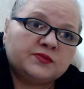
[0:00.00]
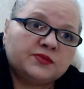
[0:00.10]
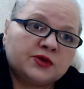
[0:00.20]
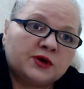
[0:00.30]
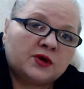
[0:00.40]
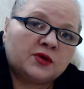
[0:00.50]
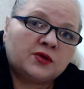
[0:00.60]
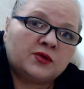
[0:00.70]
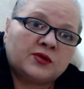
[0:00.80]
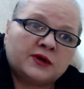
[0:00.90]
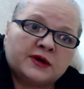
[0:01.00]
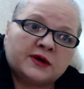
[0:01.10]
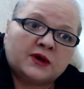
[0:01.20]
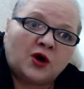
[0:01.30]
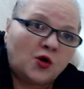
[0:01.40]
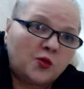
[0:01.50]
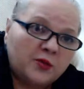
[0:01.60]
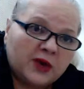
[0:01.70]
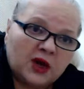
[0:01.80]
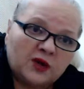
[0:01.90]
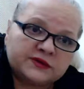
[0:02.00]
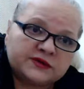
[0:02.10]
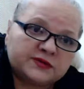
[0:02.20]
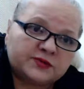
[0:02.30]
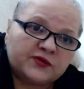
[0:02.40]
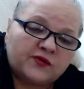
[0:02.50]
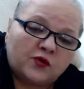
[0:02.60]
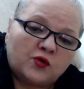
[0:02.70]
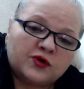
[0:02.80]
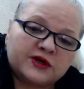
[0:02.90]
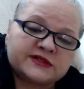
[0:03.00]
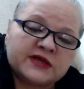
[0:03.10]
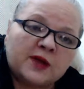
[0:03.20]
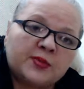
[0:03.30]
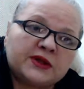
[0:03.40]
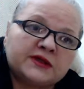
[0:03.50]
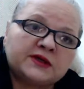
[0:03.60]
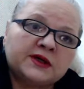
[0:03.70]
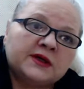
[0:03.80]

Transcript: you know, homebound before this happened,